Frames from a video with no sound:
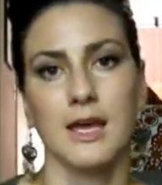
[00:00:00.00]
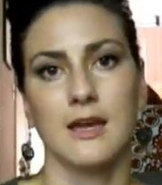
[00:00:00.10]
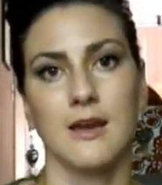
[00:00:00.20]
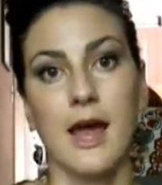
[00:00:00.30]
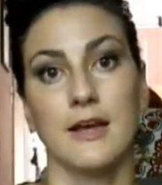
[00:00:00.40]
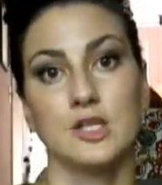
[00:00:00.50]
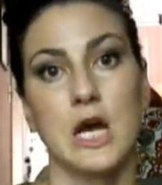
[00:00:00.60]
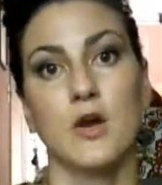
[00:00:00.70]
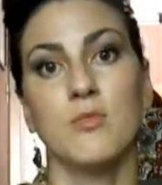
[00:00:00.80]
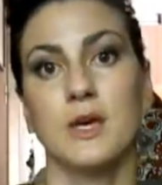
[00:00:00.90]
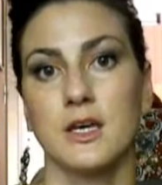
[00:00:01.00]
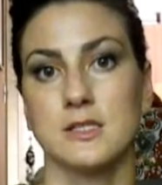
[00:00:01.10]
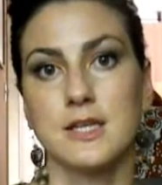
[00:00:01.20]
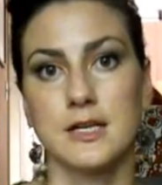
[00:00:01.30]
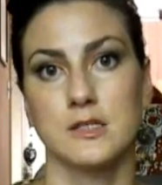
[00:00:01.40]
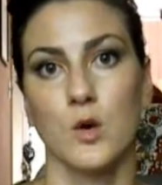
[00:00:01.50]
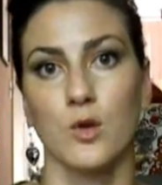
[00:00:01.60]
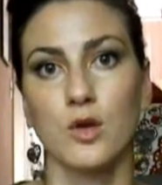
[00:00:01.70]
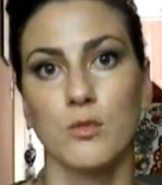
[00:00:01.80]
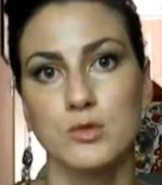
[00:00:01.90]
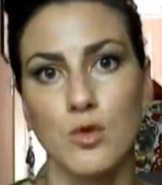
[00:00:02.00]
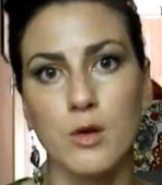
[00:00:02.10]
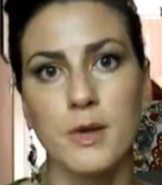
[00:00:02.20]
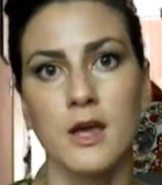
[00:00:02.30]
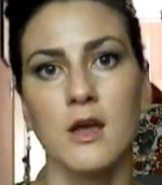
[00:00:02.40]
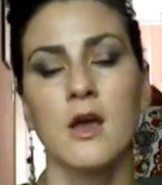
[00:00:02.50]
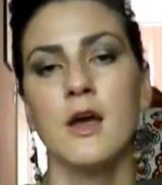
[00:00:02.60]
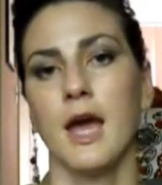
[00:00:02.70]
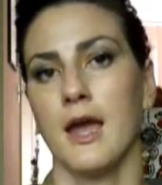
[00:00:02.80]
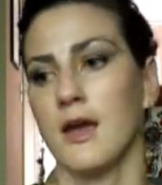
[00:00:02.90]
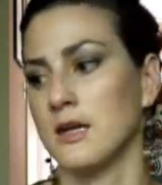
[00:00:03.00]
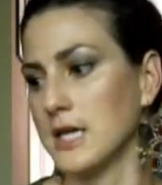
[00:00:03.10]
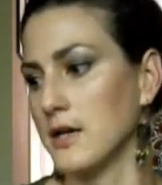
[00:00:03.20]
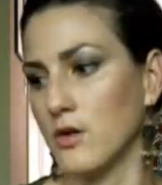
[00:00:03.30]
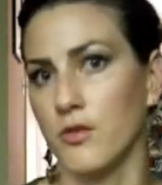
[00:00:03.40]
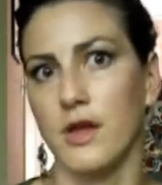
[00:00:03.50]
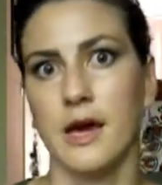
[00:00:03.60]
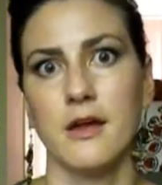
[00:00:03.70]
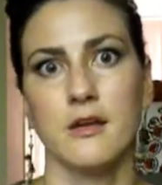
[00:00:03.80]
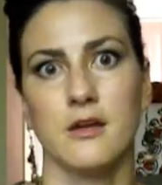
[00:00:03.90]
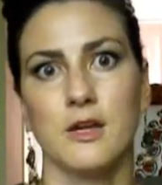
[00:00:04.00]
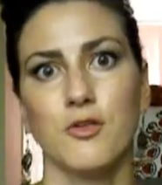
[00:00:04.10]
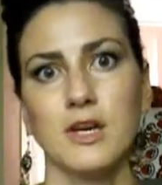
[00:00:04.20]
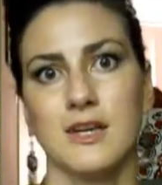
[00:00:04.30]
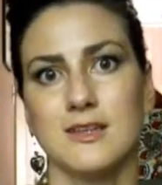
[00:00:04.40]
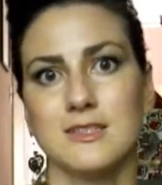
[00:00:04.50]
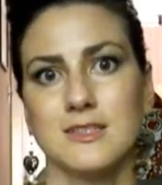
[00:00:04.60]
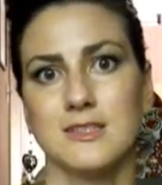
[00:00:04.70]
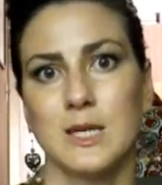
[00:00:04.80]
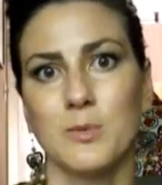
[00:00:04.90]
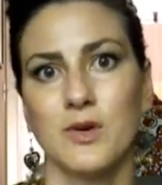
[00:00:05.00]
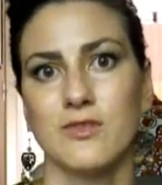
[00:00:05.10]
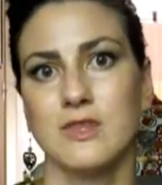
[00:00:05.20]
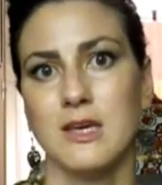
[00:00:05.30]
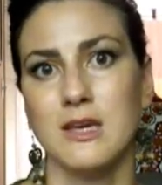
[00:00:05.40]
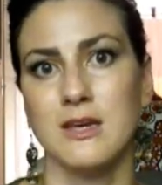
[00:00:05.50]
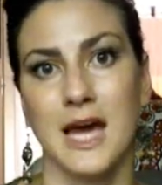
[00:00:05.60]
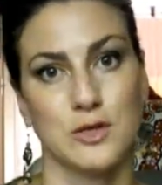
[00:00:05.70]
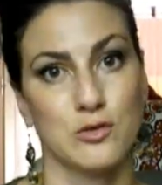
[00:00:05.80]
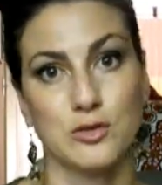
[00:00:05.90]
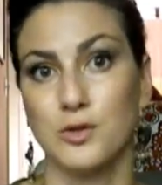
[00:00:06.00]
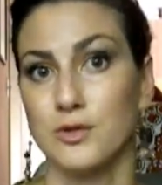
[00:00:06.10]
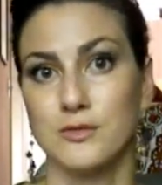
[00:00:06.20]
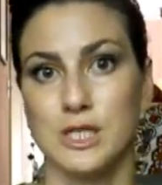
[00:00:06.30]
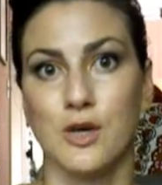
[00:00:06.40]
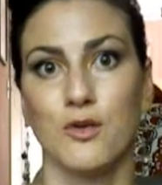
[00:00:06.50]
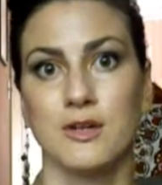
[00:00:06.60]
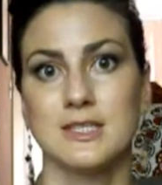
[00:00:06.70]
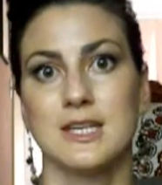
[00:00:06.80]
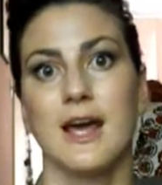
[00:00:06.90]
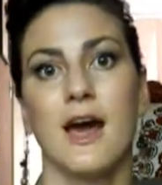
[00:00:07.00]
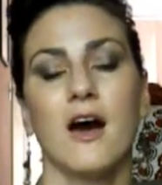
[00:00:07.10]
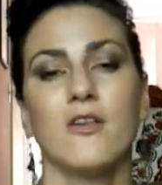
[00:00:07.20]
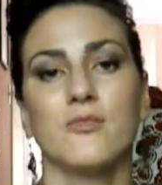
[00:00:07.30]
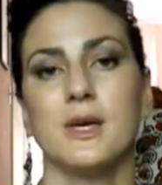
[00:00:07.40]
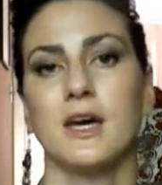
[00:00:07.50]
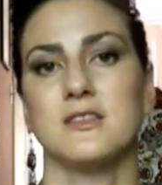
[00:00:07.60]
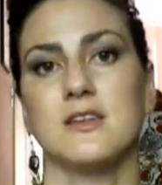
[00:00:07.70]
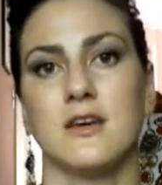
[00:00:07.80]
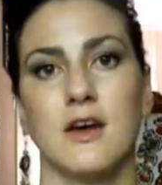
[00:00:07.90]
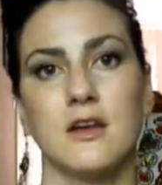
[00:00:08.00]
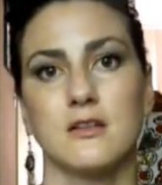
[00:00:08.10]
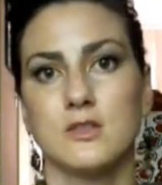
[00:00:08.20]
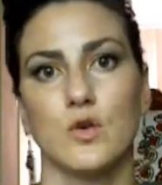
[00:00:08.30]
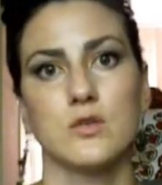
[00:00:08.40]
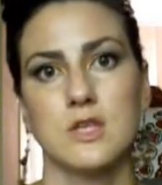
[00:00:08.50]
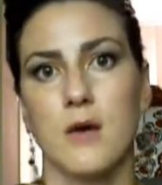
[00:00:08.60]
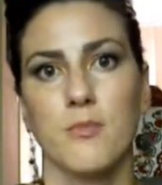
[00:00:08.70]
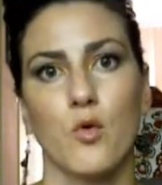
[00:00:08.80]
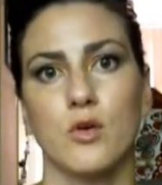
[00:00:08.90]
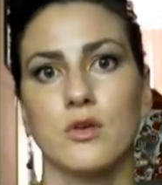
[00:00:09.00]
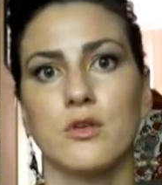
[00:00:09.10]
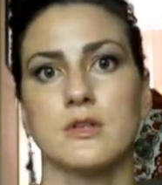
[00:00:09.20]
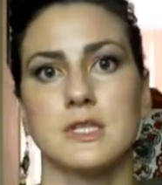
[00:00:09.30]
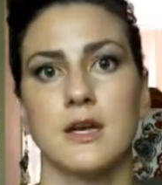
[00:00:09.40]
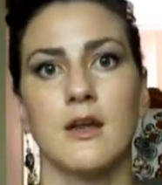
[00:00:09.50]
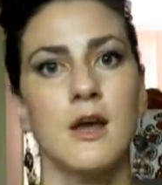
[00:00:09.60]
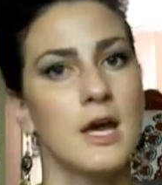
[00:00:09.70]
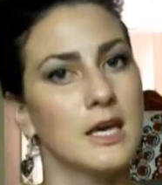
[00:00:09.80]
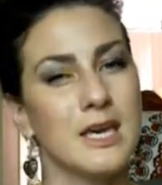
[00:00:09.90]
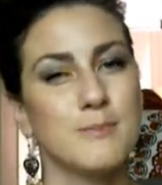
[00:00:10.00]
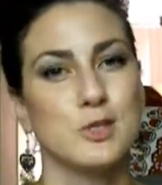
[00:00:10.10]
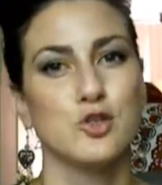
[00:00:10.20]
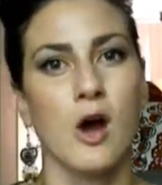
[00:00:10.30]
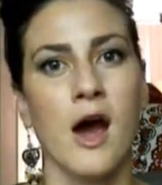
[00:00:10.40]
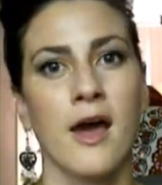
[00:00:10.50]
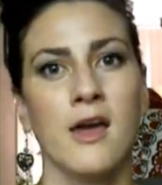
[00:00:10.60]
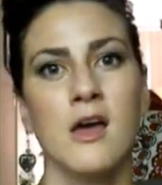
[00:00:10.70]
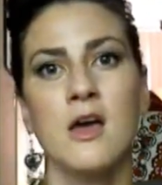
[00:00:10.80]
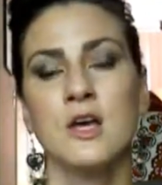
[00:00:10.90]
in an eyeshadow because that's oil absorbing, and I know that ingredient is in some of the natural deodorants that I have because it kind of soaks up oils and keeps you dry.